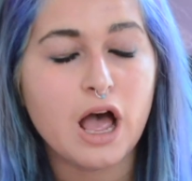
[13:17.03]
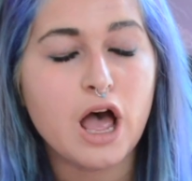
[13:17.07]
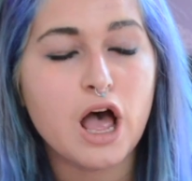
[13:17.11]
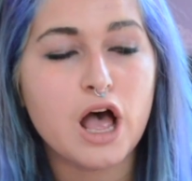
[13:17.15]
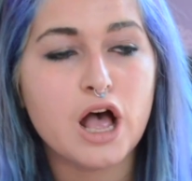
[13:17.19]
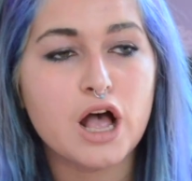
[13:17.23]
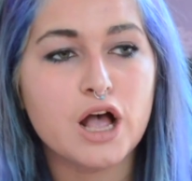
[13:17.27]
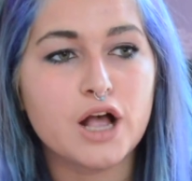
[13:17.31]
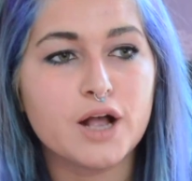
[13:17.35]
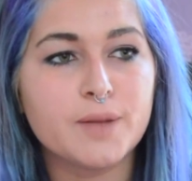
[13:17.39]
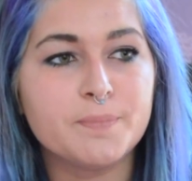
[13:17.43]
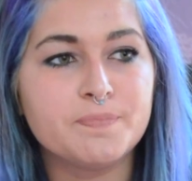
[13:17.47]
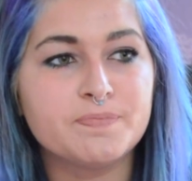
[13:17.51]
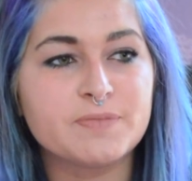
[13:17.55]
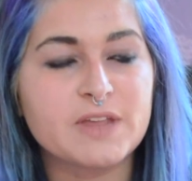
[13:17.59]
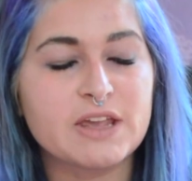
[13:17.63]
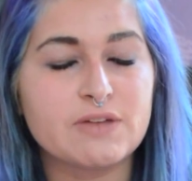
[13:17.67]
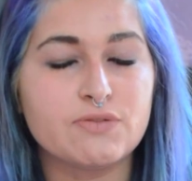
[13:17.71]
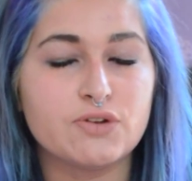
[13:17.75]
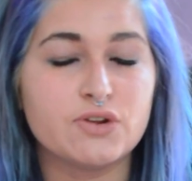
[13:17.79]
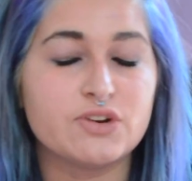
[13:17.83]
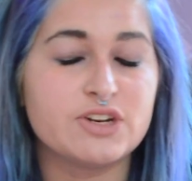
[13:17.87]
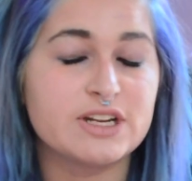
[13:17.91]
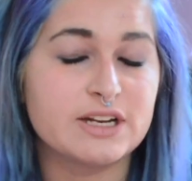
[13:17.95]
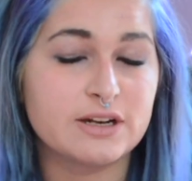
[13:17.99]

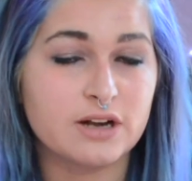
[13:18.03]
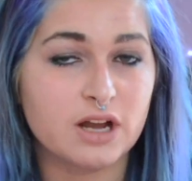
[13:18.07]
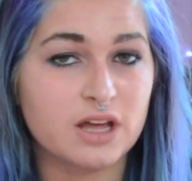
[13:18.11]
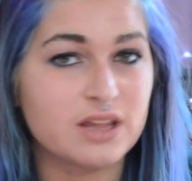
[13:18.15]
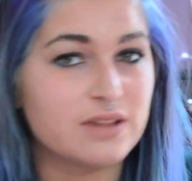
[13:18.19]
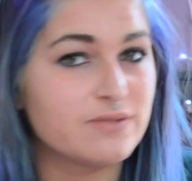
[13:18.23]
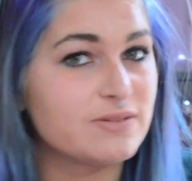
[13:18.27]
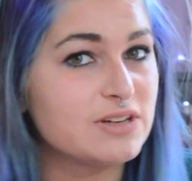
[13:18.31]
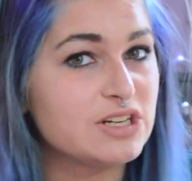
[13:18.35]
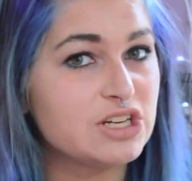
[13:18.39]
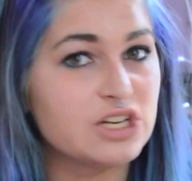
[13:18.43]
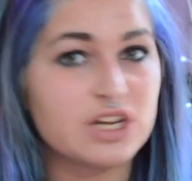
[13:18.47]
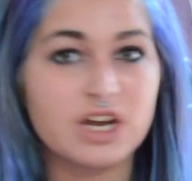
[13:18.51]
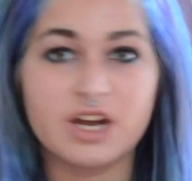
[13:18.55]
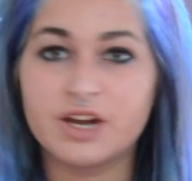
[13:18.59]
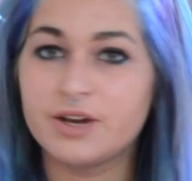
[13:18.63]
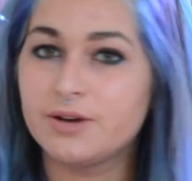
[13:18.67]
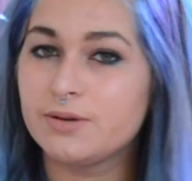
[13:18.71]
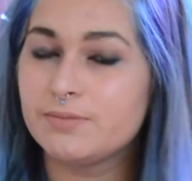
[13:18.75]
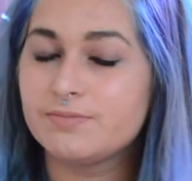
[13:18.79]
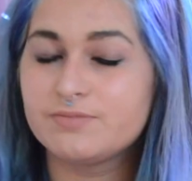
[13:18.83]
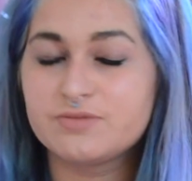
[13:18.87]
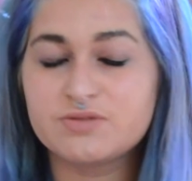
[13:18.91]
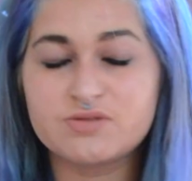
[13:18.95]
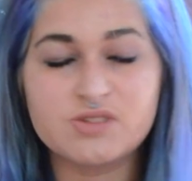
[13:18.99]
If you didn't like the video,
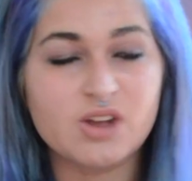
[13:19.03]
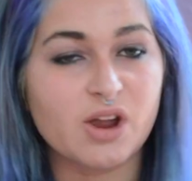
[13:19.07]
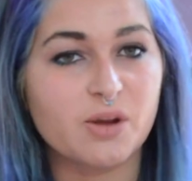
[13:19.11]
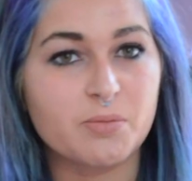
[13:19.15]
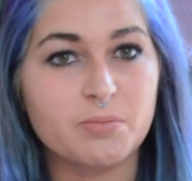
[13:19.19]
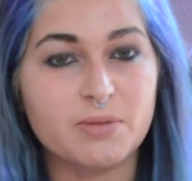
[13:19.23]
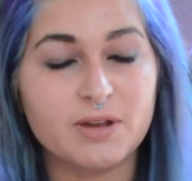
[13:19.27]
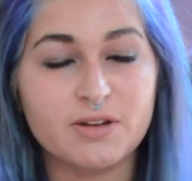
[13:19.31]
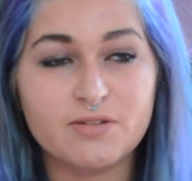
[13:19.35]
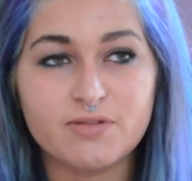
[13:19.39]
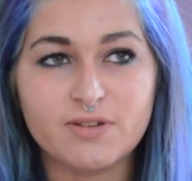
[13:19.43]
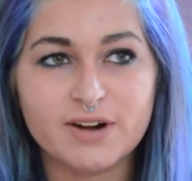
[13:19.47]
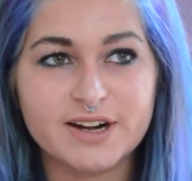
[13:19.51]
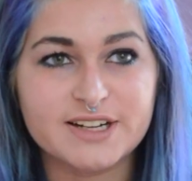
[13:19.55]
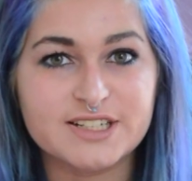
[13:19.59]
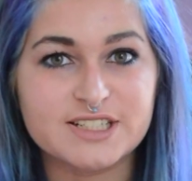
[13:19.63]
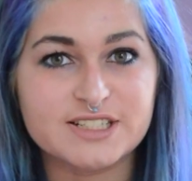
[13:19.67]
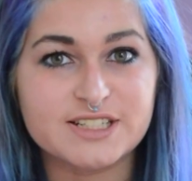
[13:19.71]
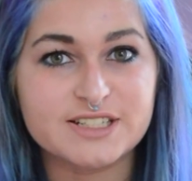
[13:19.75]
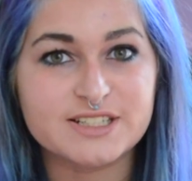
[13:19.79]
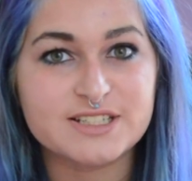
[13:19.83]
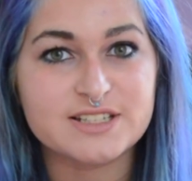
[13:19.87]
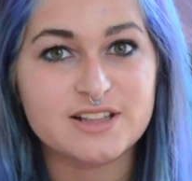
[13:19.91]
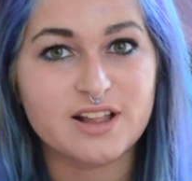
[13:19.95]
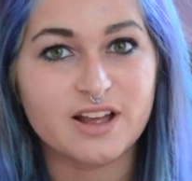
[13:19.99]
don't be afraid to
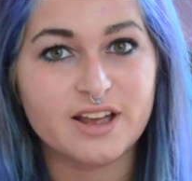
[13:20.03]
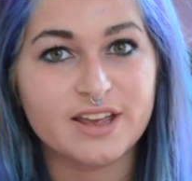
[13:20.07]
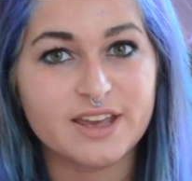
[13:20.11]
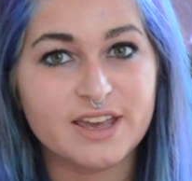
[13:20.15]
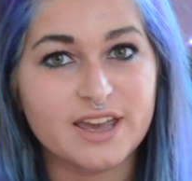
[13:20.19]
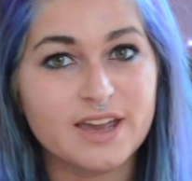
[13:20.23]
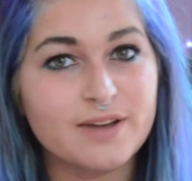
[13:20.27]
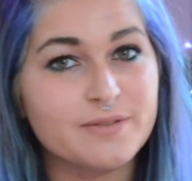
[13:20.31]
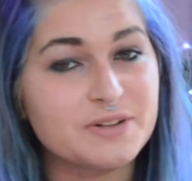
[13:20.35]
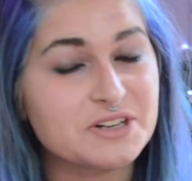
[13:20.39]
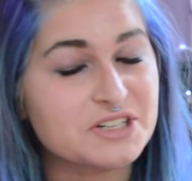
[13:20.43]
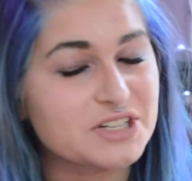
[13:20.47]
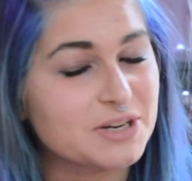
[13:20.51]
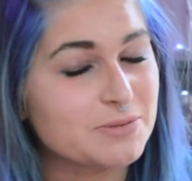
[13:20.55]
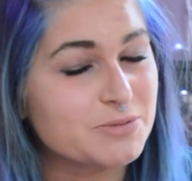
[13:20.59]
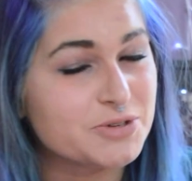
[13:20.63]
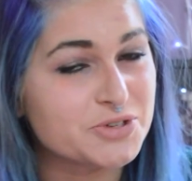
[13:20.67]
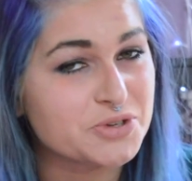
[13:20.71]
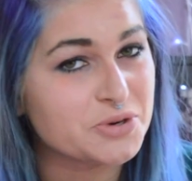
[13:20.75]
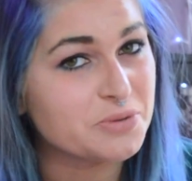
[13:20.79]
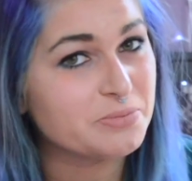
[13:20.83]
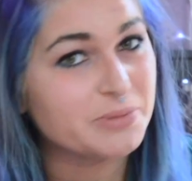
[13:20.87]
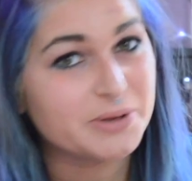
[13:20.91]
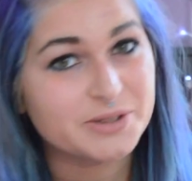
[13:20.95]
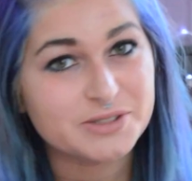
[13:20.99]
dislike it, which I'm
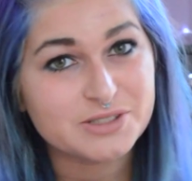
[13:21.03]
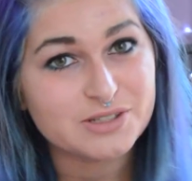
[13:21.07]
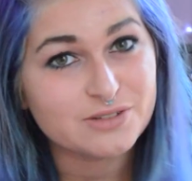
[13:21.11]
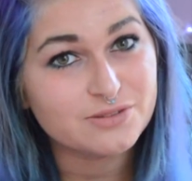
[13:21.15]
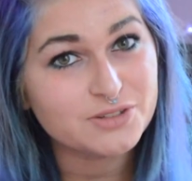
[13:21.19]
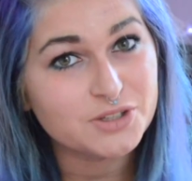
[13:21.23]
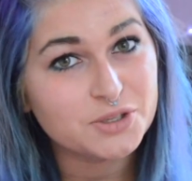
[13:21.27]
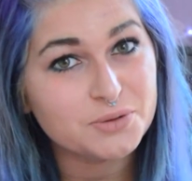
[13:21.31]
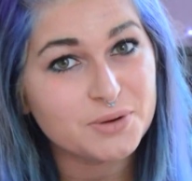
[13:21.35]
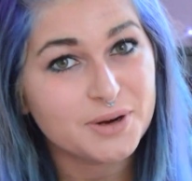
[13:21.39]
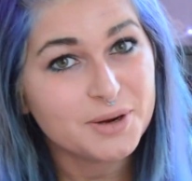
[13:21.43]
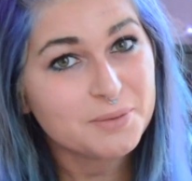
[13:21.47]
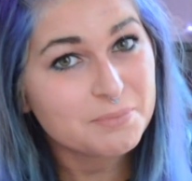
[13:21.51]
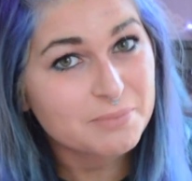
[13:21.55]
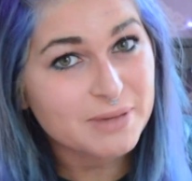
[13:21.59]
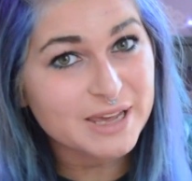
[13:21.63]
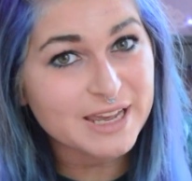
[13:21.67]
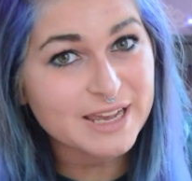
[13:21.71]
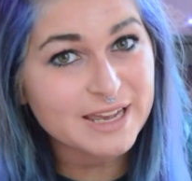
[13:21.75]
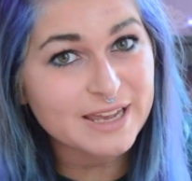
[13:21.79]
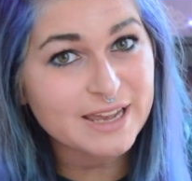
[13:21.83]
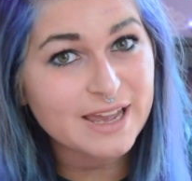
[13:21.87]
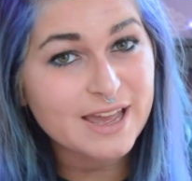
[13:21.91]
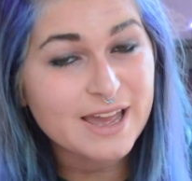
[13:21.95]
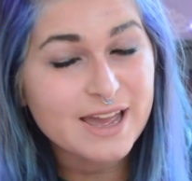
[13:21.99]
sure most of you won't
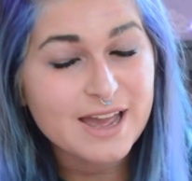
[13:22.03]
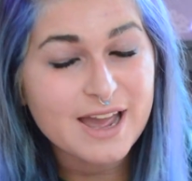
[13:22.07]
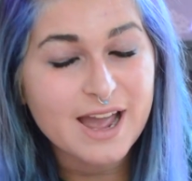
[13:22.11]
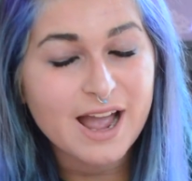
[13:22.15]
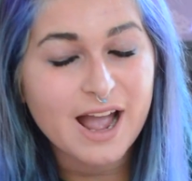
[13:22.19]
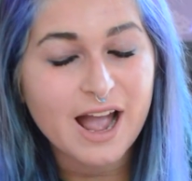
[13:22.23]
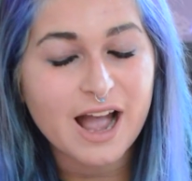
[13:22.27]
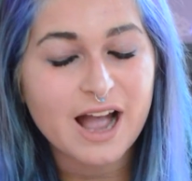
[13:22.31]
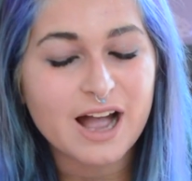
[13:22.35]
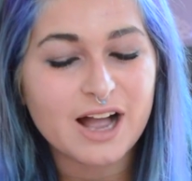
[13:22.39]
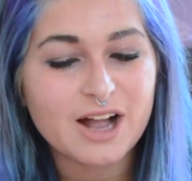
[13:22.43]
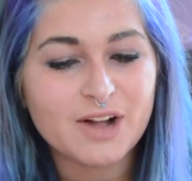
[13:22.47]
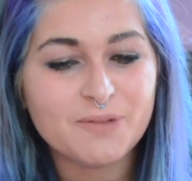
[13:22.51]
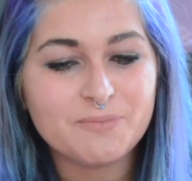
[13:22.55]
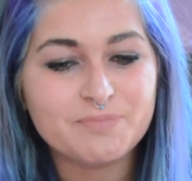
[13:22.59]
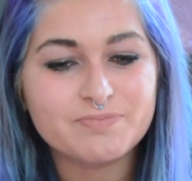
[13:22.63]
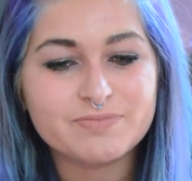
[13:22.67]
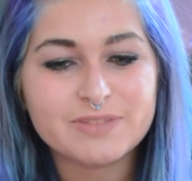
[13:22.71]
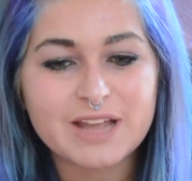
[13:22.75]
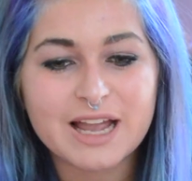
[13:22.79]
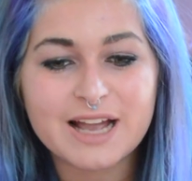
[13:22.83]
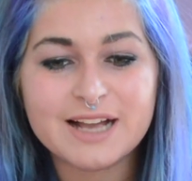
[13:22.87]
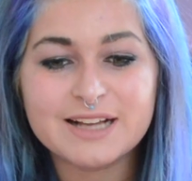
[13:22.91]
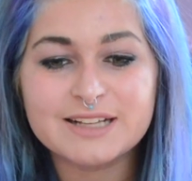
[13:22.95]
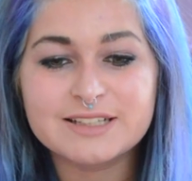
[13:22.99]
be.
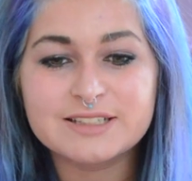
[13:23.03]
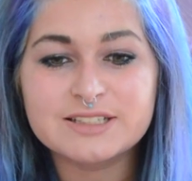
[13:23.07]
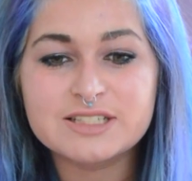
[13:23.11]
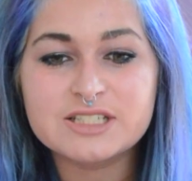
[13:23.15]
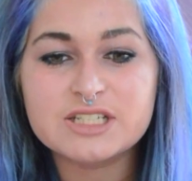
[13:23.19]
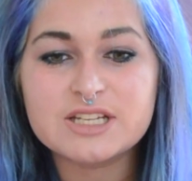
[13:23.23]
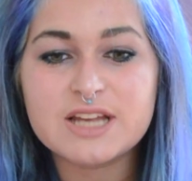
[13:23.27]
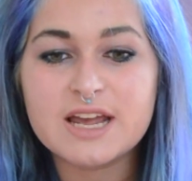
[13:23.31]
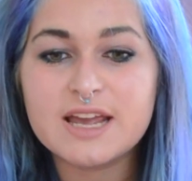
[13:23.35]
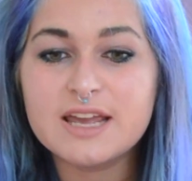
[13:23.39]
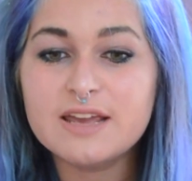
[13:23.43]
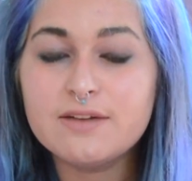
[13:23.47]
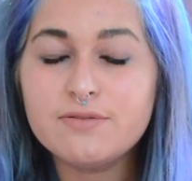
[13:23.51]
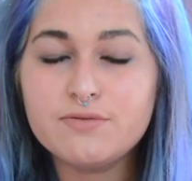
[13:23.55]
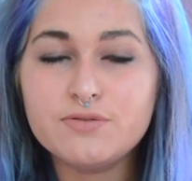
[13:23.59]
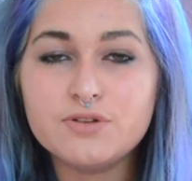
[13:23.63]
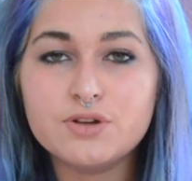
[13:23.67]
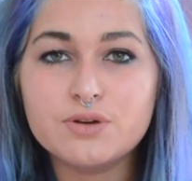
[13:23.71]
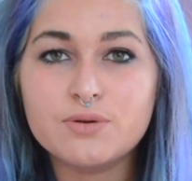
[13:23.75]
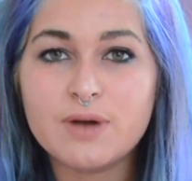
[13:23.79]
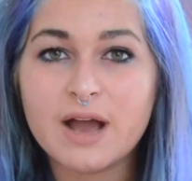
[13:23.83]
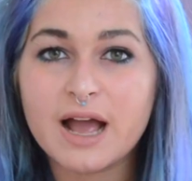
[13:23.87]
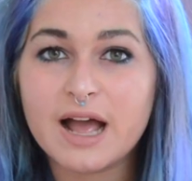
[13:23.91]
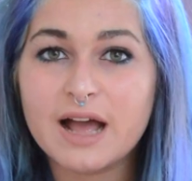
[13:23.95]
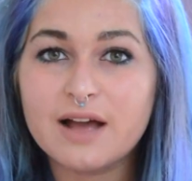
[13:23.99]
And if
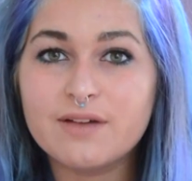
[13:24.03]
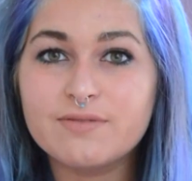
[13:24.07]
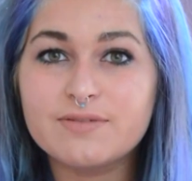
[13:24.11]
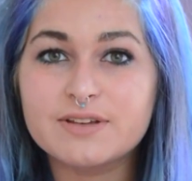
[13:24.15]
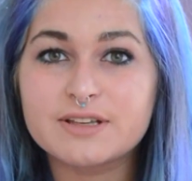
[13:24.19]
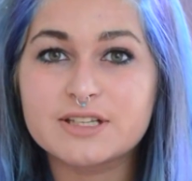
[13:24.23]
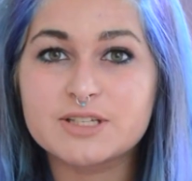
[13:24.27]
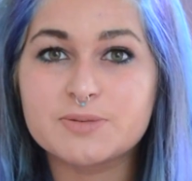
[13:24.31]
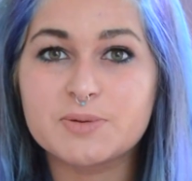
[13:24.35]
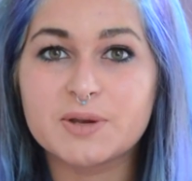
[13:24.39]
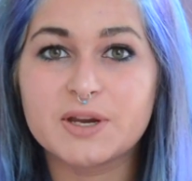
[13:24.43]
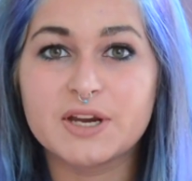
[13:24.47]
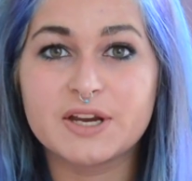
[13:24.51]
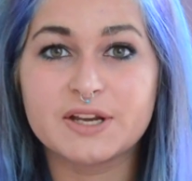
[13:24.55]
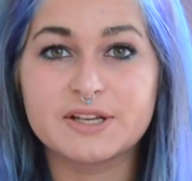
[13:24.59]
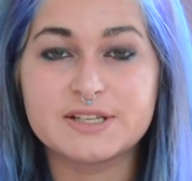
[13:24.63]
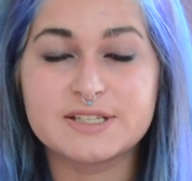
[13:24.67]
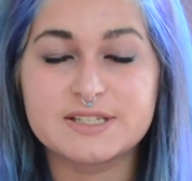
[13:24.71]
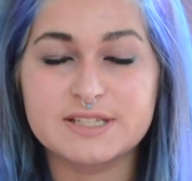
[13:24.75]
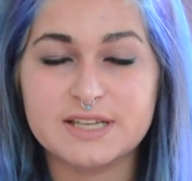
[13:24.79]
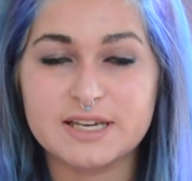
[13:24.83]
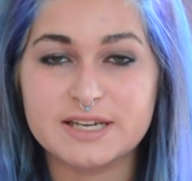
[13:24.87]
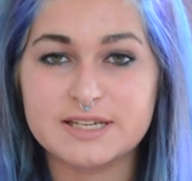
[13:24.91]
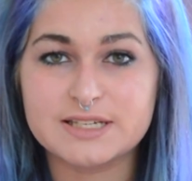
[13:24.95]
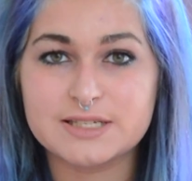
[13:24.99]
you have
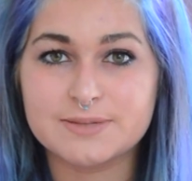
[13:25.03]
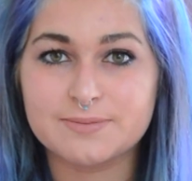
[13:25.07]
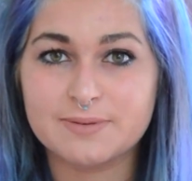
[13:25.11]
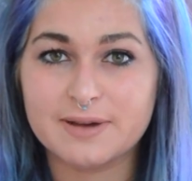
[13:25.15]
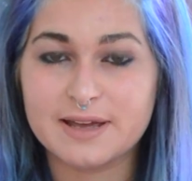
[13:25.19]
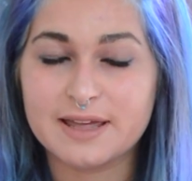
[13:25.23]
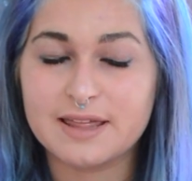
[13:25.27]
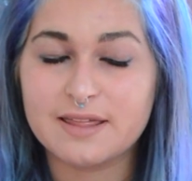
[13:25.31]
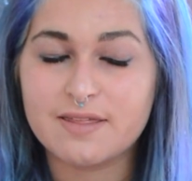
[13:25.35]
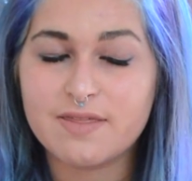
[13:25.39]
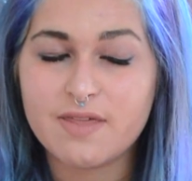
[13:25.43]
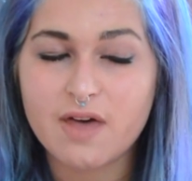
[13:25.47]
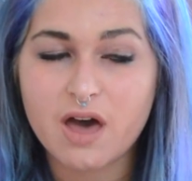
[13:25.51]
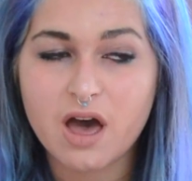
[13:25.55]
experiences with